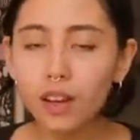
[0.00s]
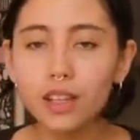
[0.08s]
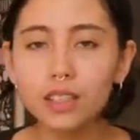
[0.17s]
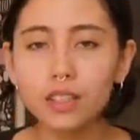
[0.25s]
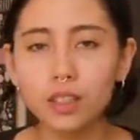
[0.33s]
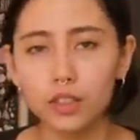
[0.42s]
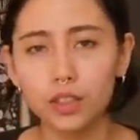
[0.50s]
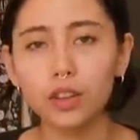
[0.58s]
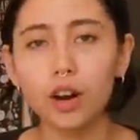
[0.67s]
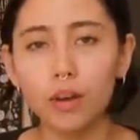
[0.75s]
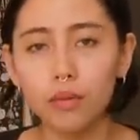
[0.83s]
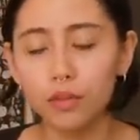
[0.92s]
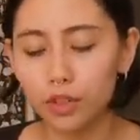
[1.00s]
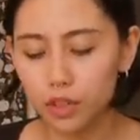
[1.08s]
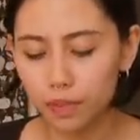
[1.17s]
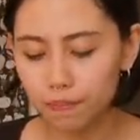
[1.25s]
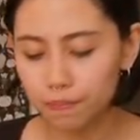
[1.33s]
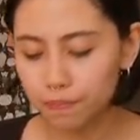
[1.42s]
is such a
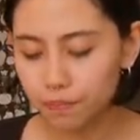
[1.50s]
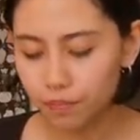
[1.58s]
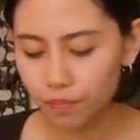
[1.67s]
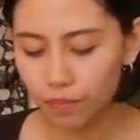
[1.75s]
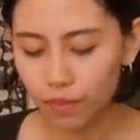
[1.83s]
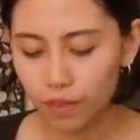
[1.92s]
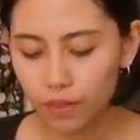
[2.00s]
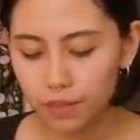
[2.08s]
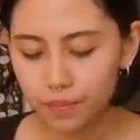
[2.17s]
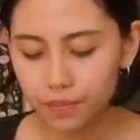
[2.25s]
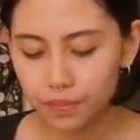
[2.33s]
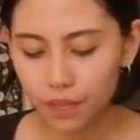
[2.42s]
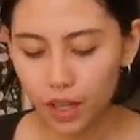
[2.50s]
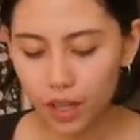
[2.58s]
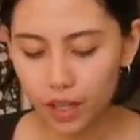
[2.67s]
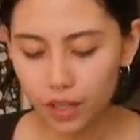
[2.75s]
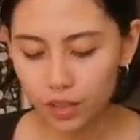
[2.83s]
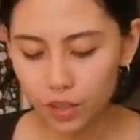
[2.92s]
comfort
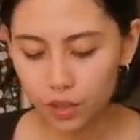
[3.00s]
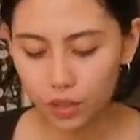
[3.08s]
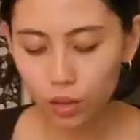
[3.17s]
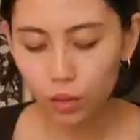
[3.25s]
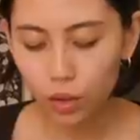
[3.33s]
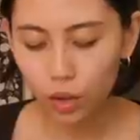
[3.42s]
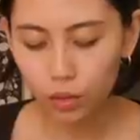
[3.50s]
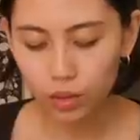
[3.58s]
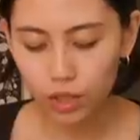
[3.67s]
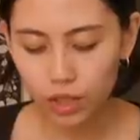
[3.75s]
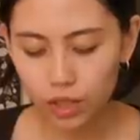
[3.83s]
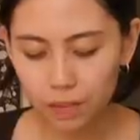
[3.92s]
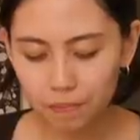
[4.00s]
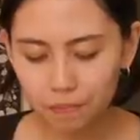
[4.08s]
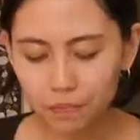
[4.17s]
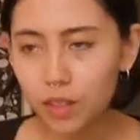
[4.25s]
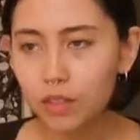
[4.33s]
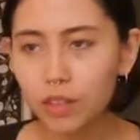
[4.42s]
and it's so cozy
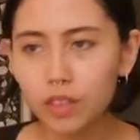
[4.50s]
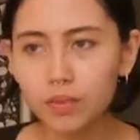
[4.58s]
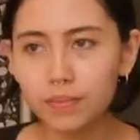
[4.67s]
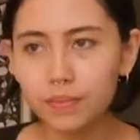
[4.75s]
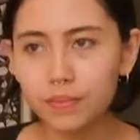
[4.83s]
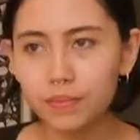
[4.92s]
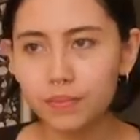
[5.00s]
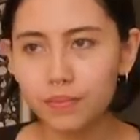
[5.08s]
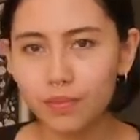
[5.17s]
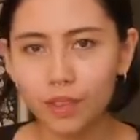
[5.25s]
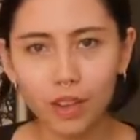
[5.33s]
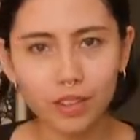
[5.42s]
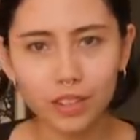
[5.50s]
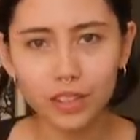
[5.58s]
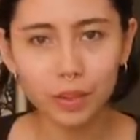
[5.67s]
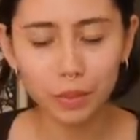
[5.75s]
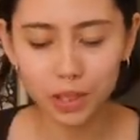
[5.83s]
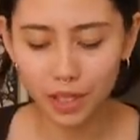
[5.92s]
even on a
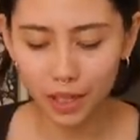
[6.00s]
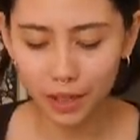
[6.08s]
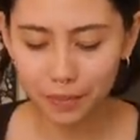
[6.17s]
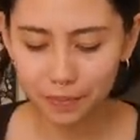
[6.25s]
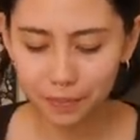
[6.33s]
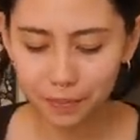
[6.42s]
summer day.